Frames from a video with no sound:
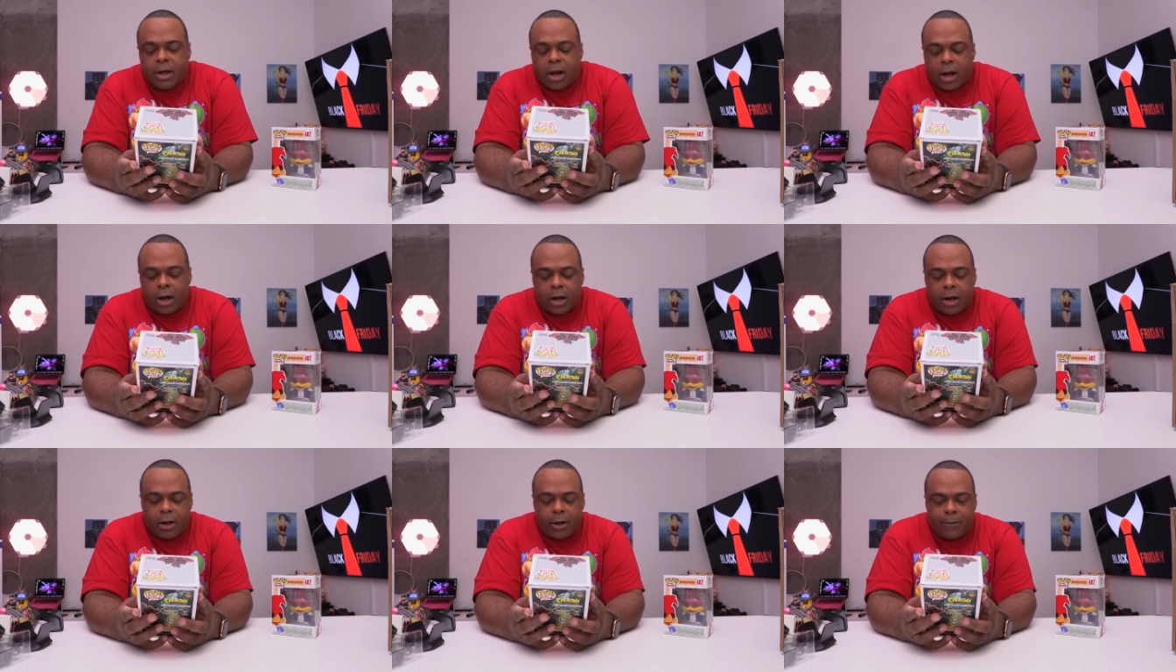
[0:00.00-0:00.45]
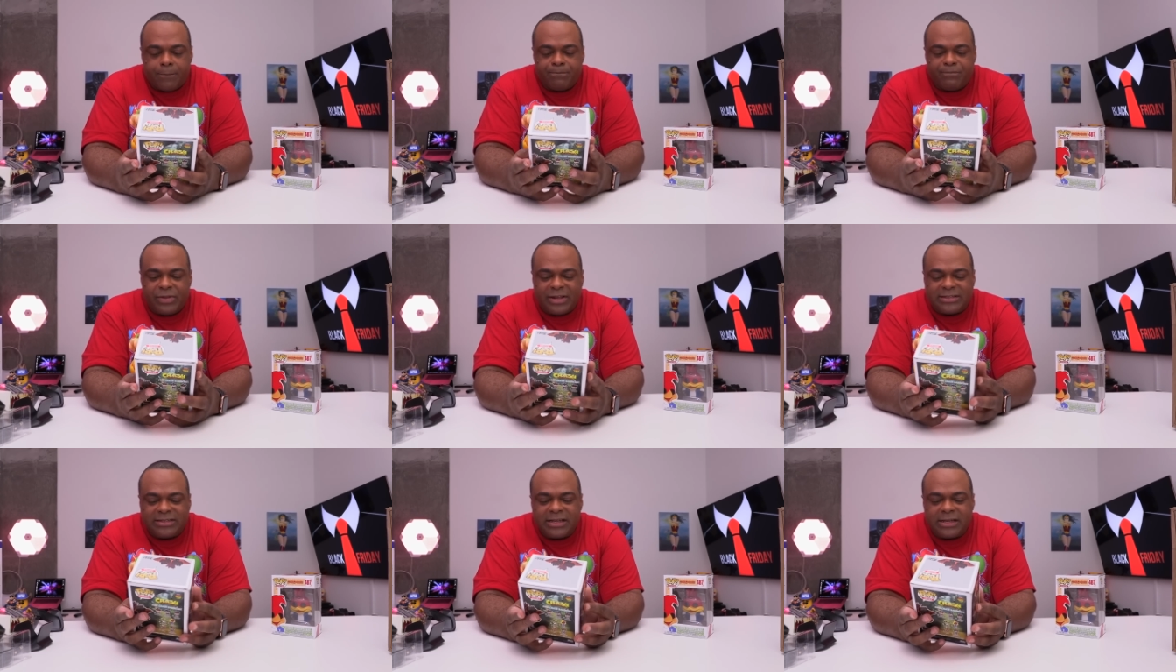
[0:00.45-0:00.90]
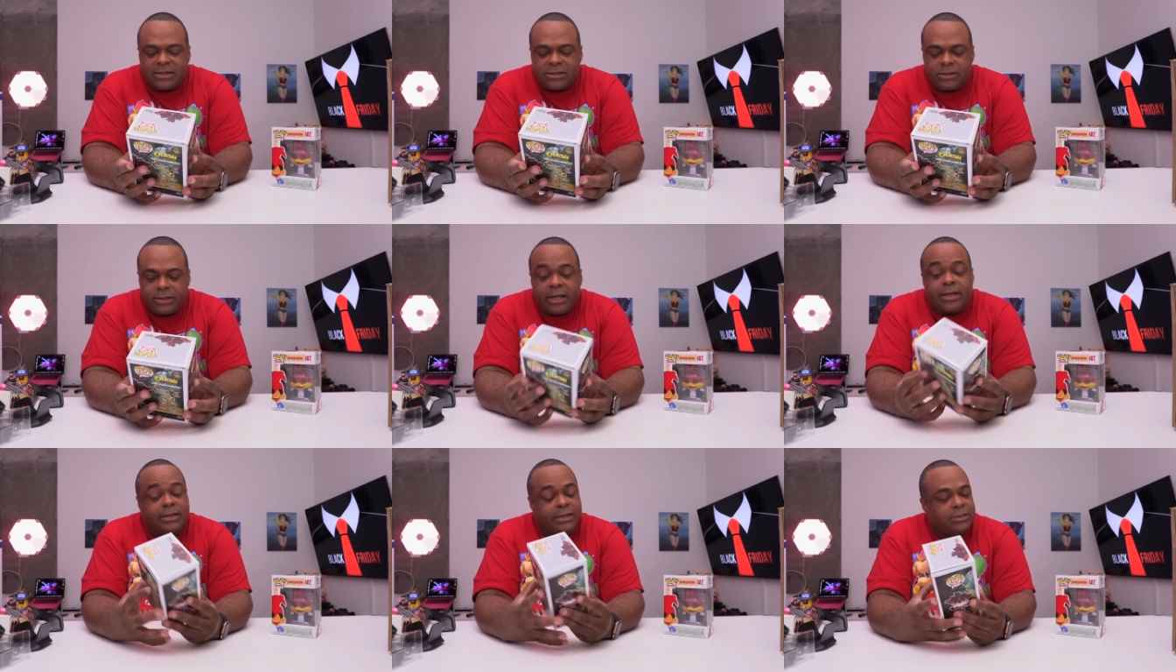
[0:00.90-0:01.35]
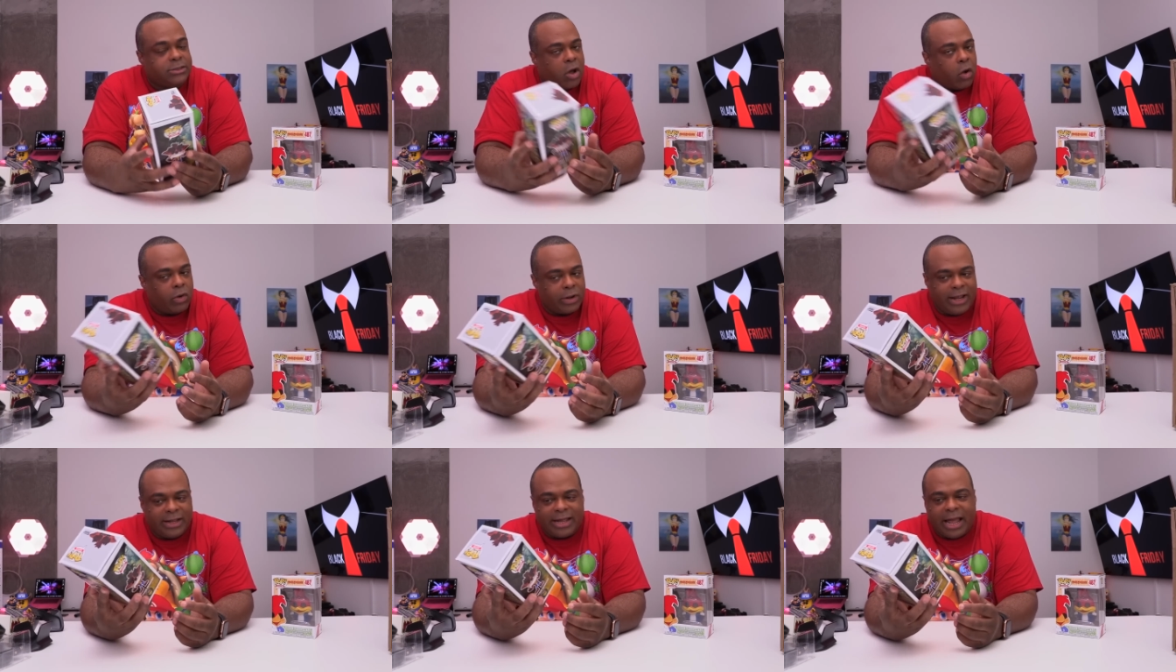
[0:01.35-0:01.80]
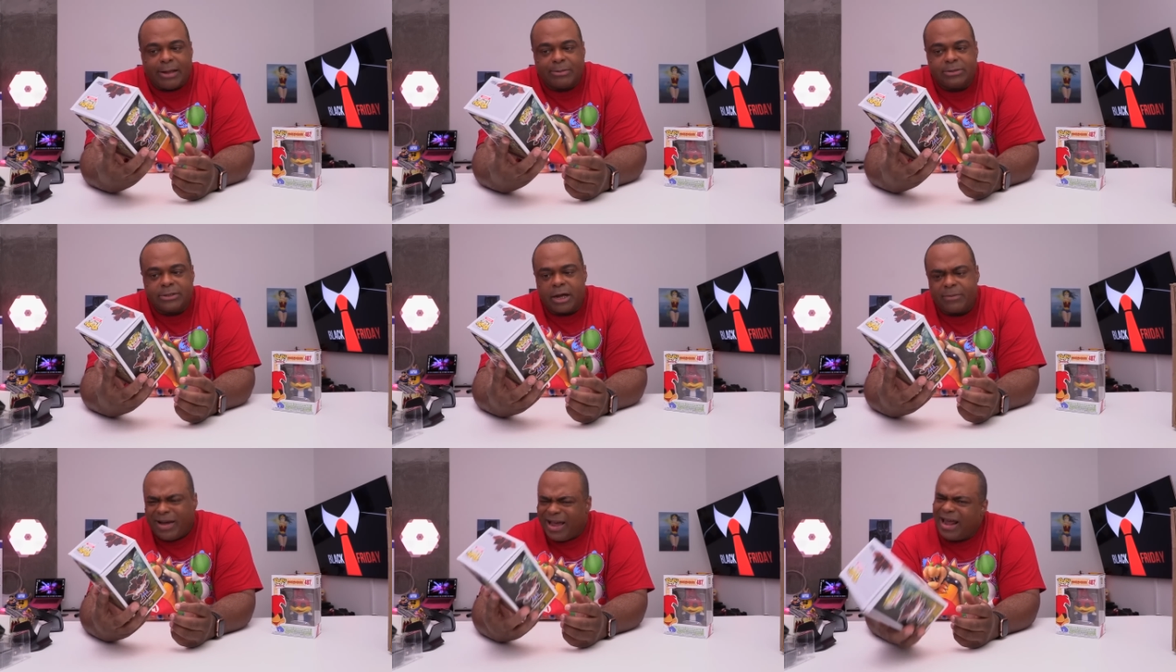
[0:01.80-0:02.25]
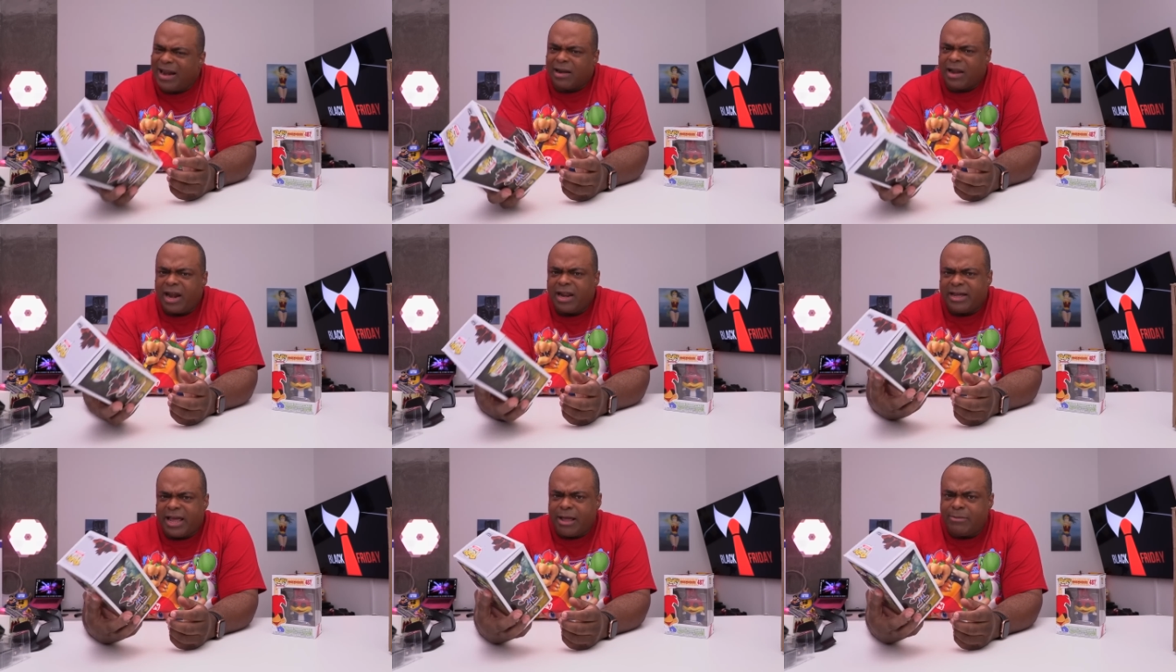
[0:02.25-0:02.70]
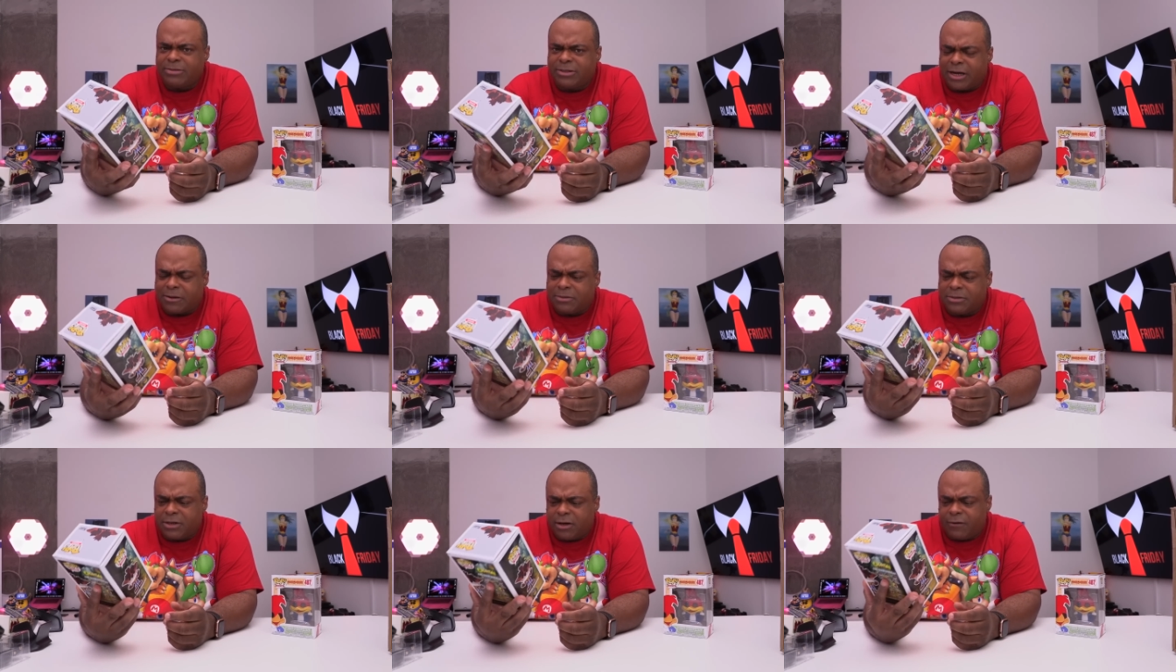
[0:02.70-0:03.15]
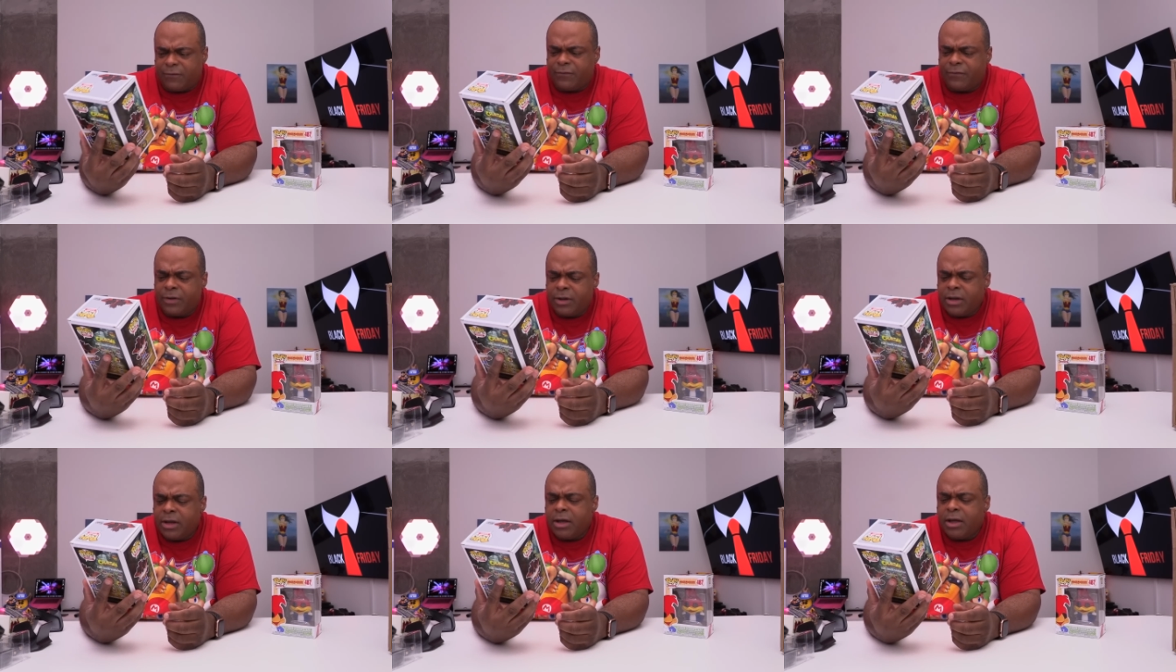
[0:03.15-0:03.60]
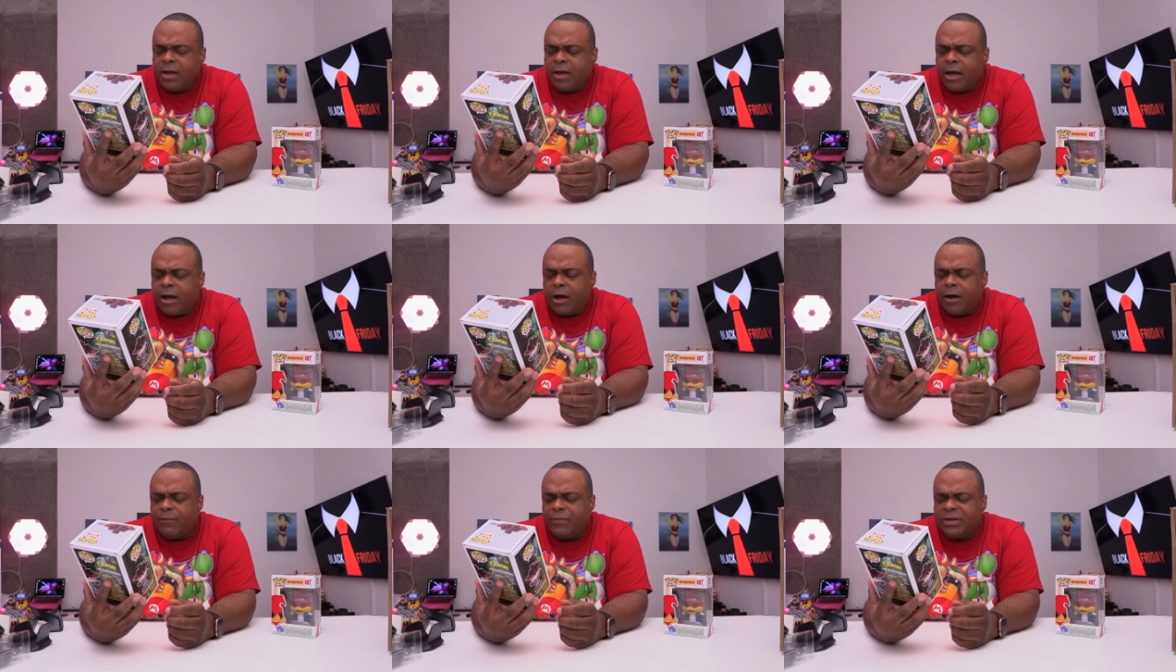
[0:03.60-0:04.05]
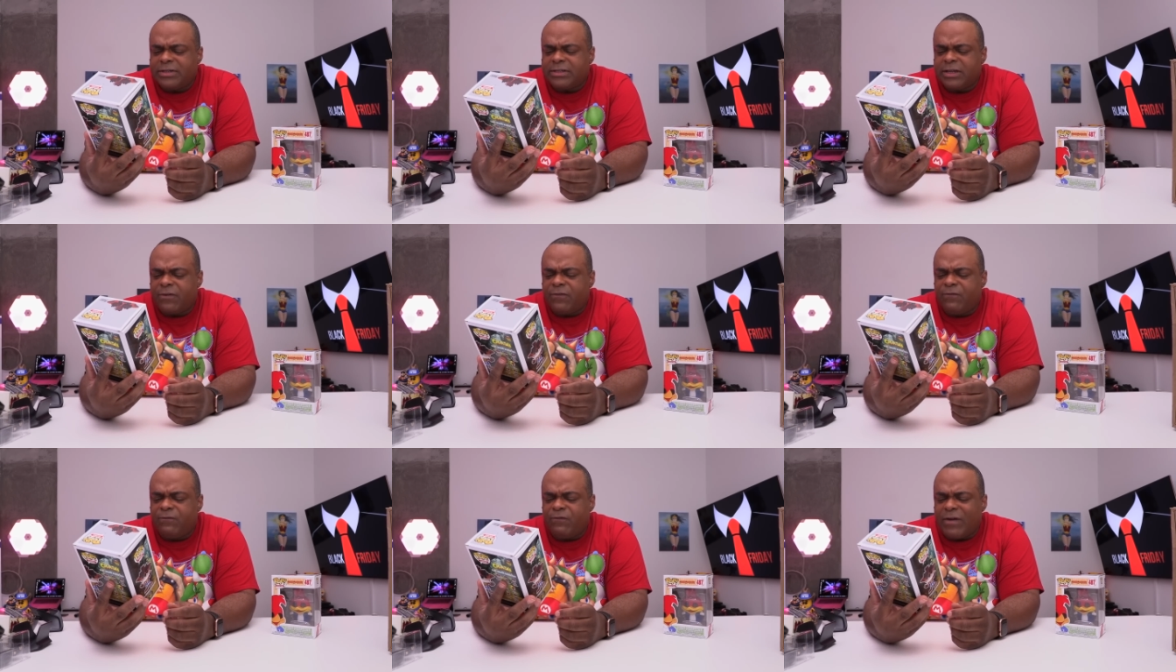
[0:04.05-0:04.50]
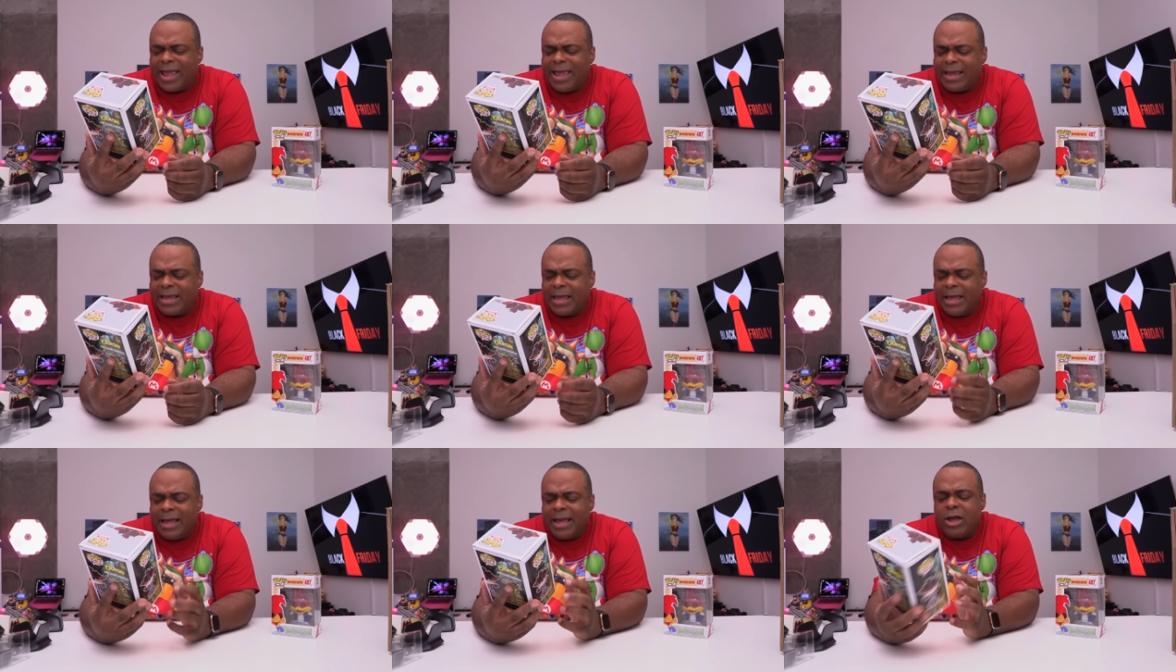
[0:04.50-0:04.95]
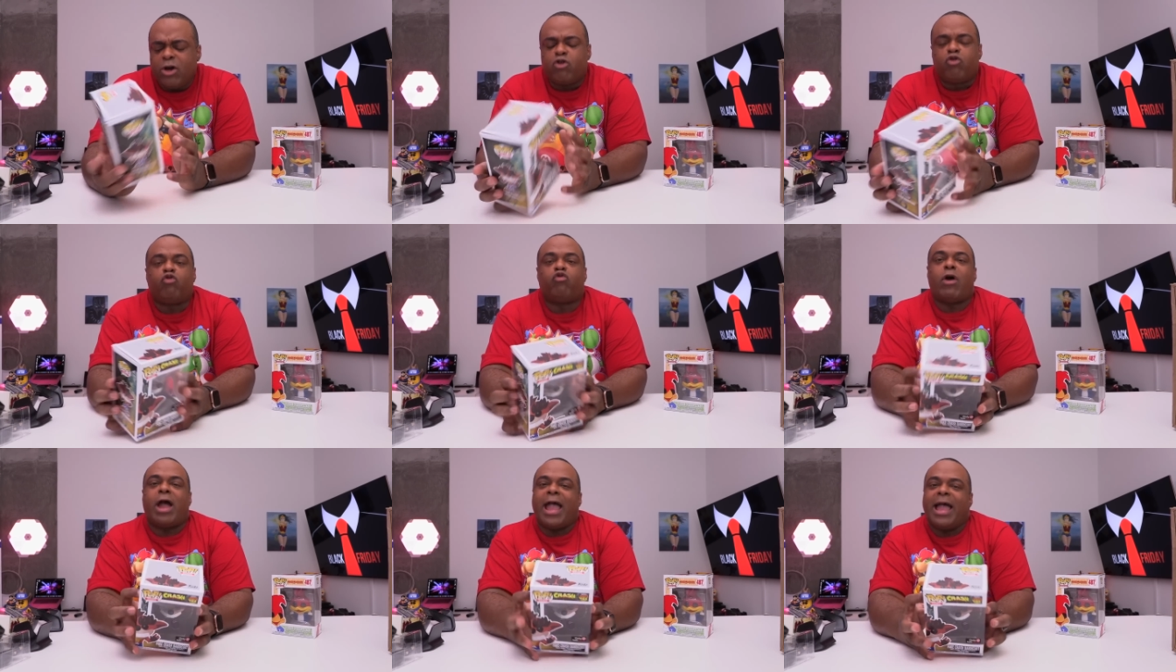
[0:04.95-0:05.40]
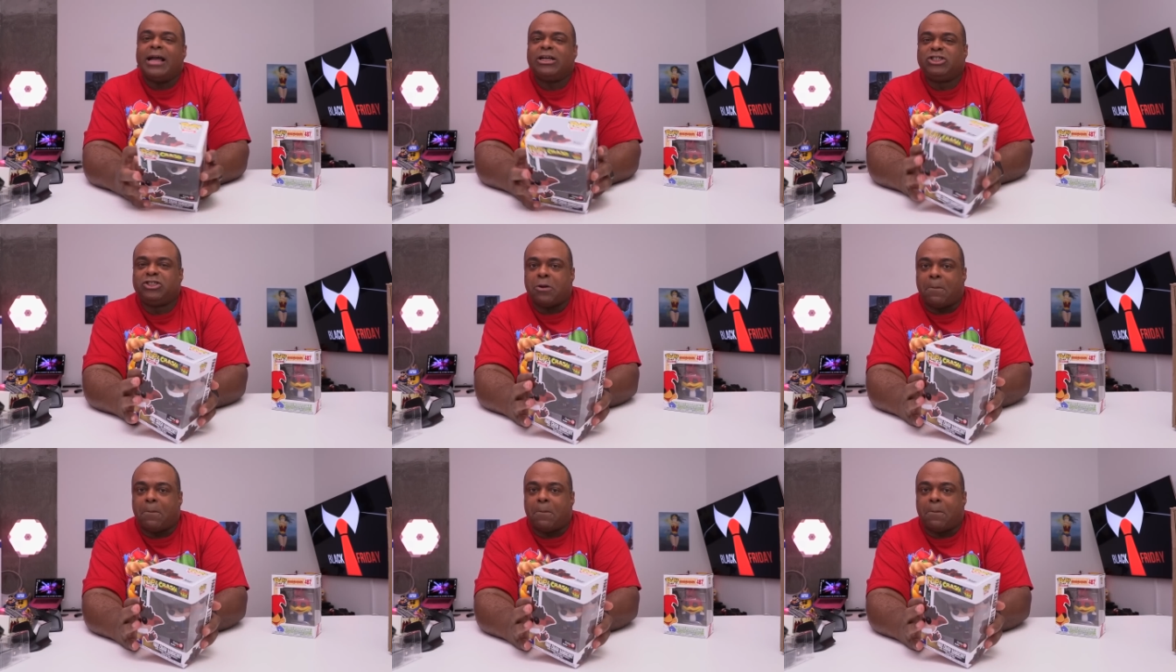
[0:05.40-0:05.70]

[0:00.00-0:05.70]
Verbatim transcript: Um, this is, yeah, this is only a GameStop. I got a lot of GameStop stuff. Um, this is fake Crash